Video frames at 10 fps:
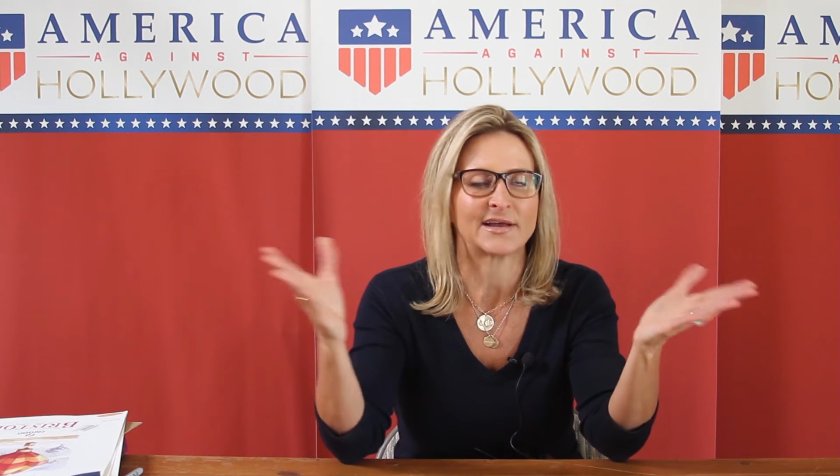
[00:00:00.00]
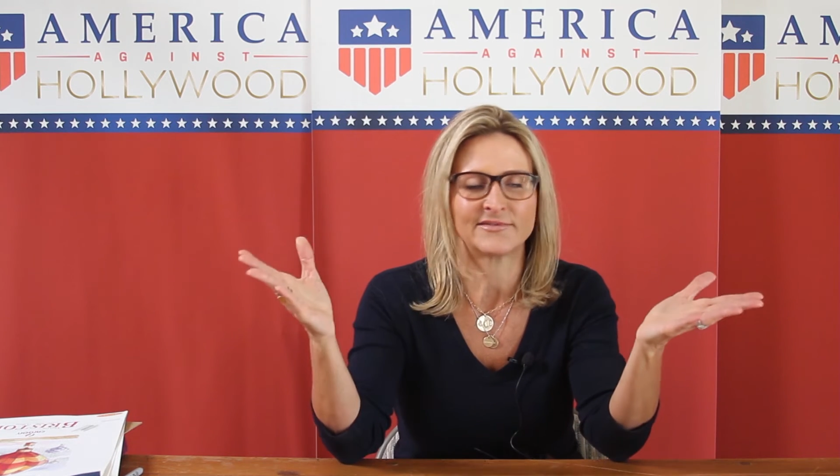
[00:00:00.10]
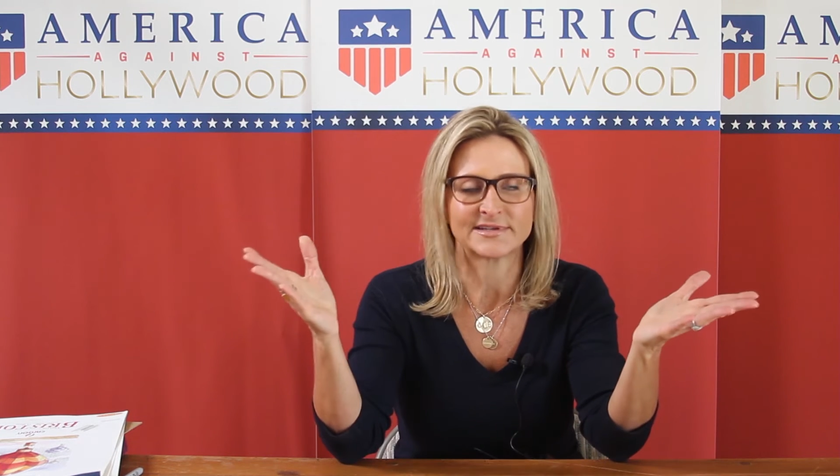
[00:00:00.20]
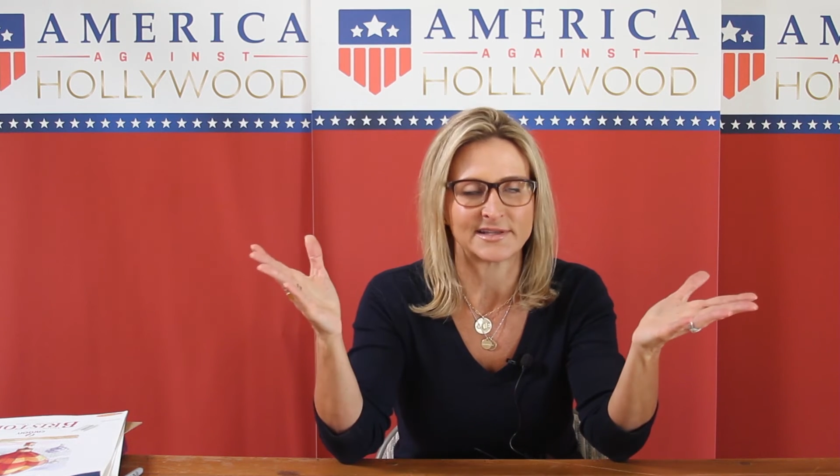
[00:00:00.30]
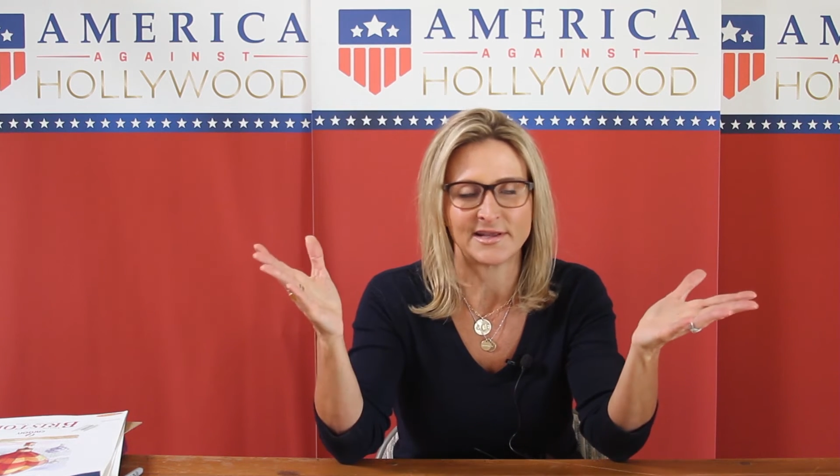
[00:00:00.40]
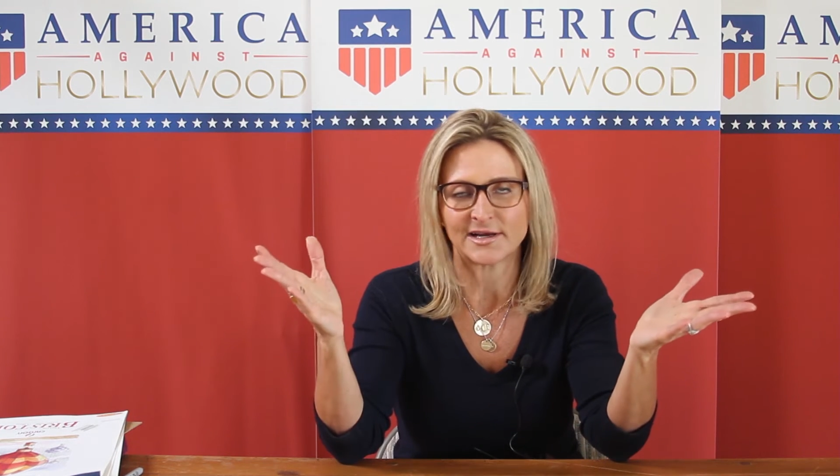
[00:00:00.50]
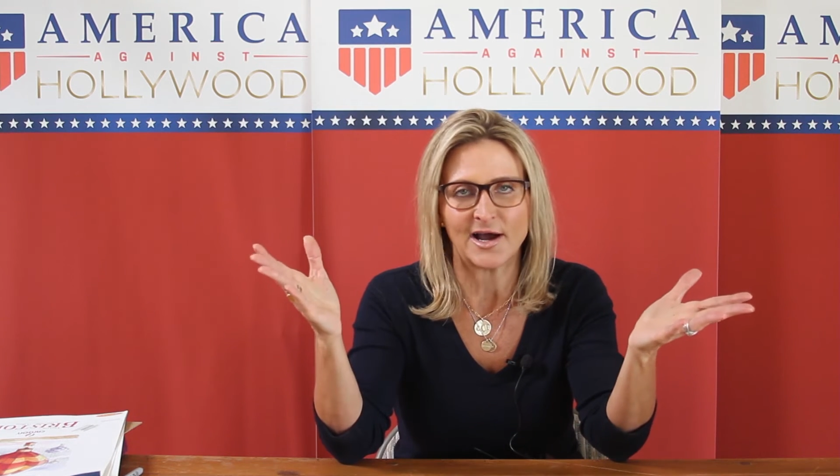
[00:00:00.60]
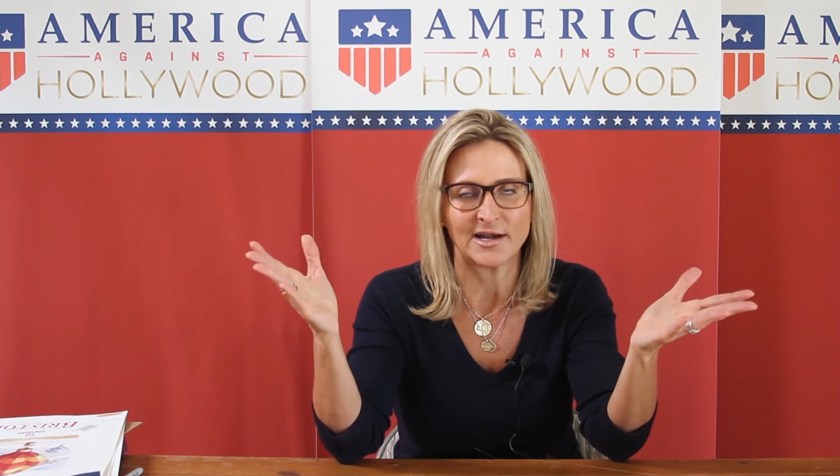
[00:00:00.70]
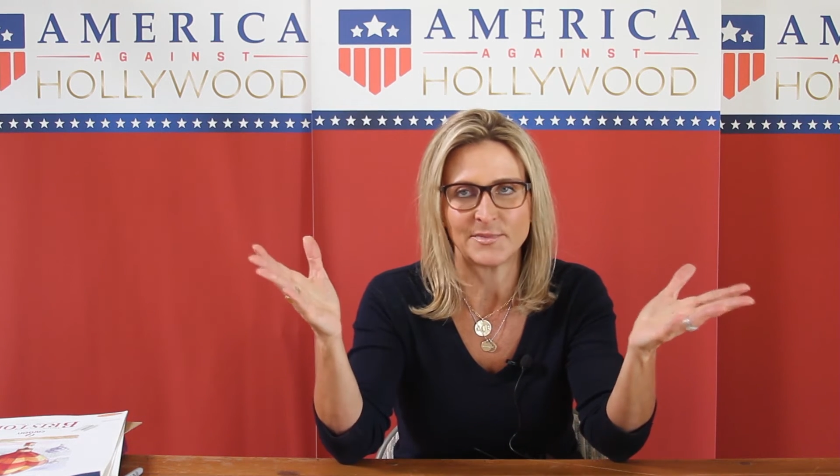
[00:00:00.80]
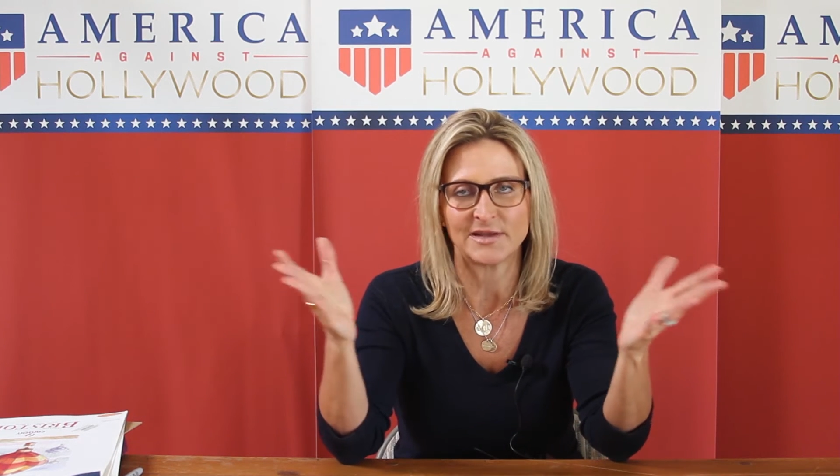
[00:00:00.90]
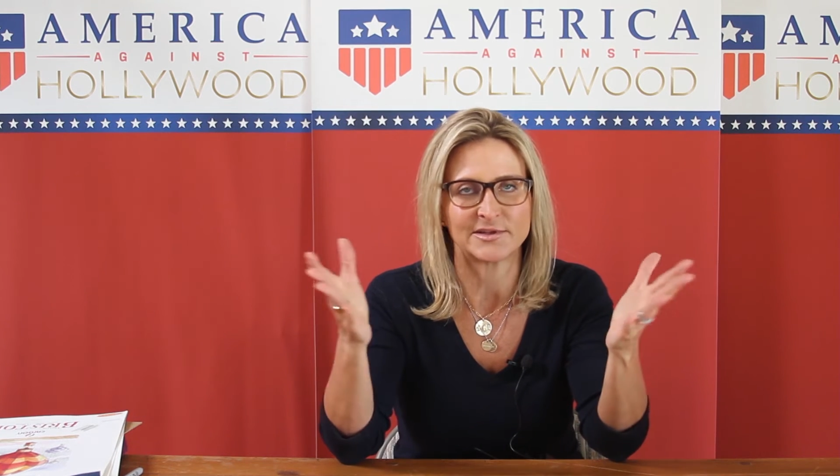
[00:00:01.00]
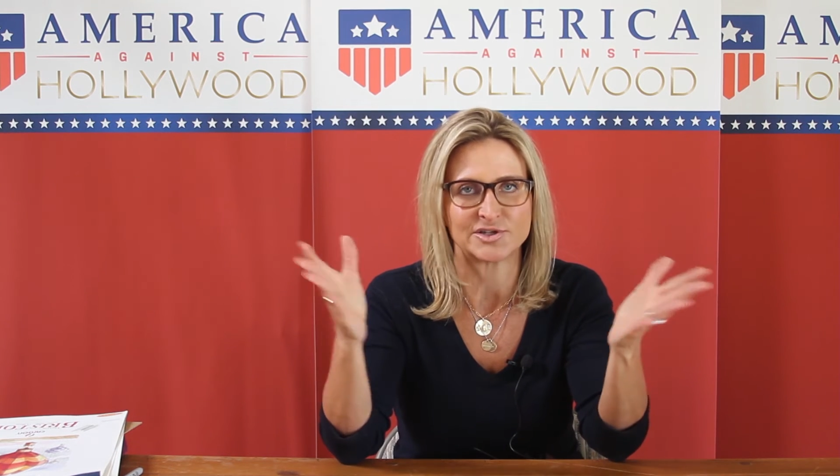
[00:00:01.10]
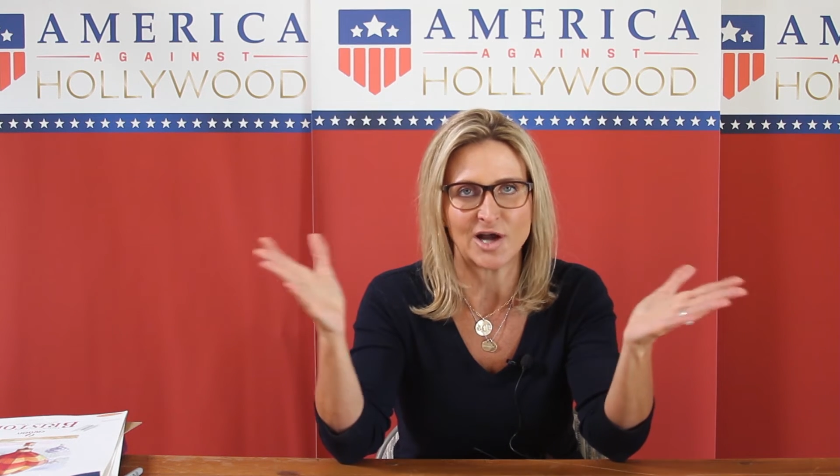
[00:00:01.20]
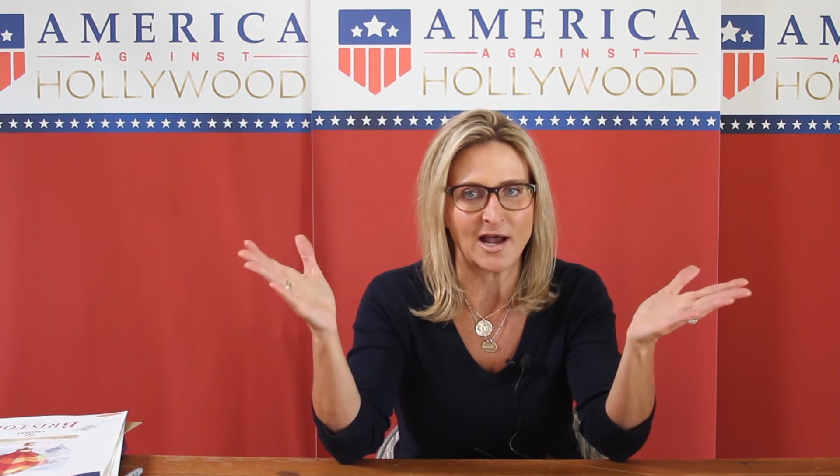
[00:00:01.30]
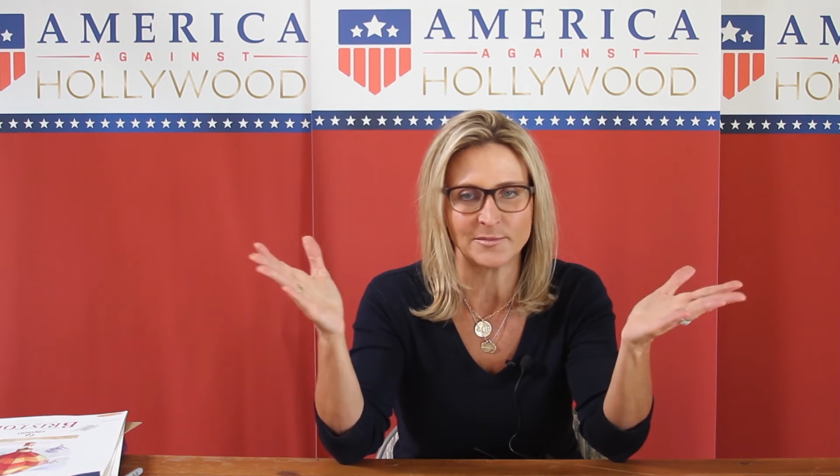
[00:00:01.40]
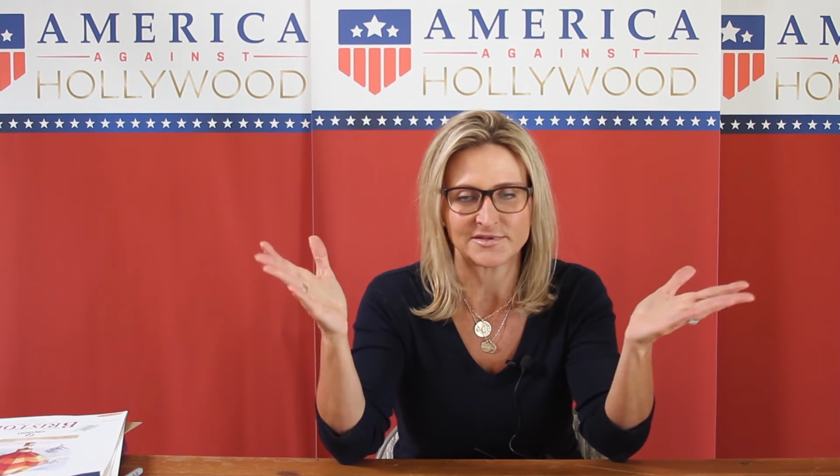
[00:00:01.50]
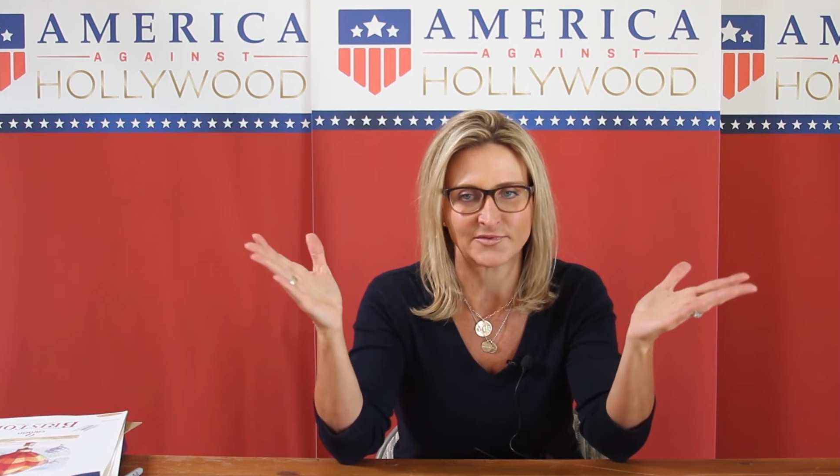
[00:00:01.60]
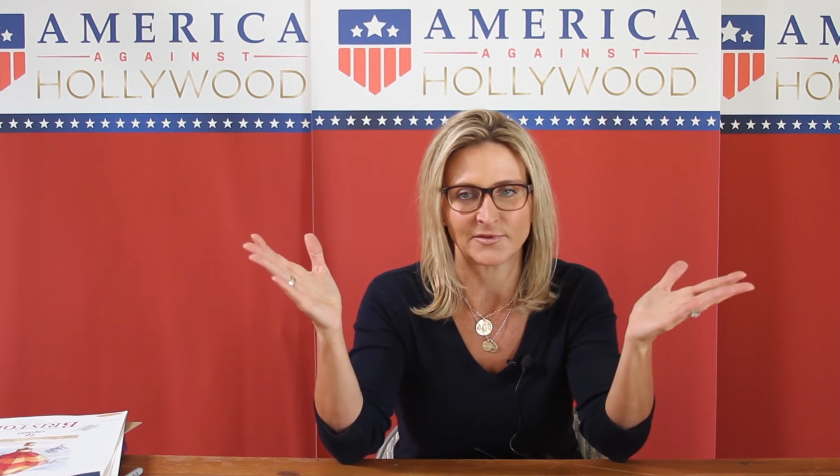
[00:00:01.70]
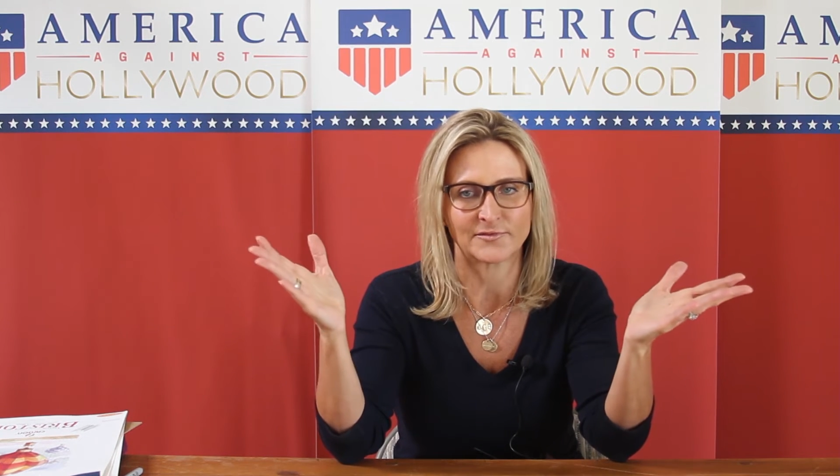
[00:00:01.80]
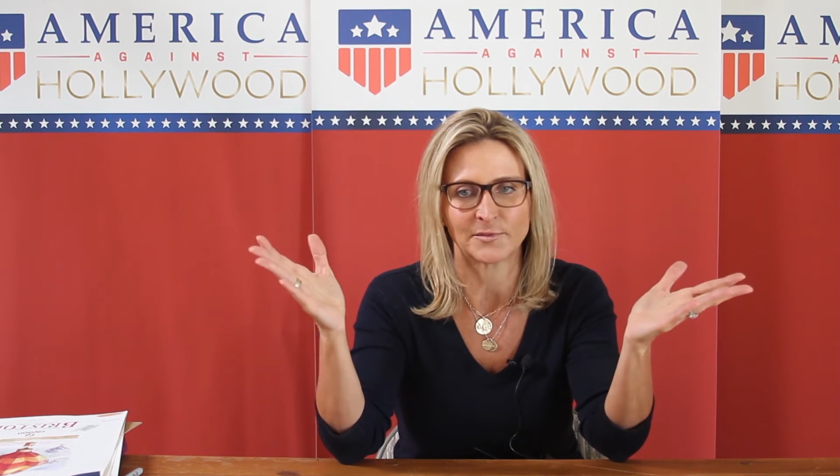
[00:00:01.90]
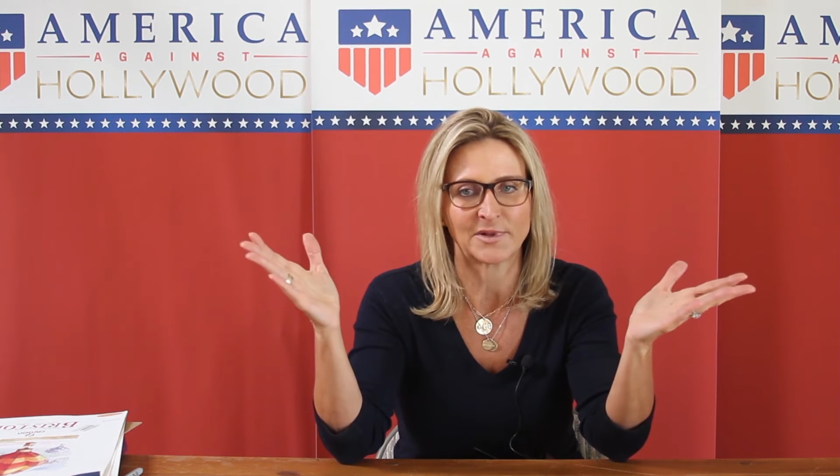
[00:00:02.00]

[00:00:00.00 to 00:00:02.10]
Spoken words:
obviously the economy and the jobs for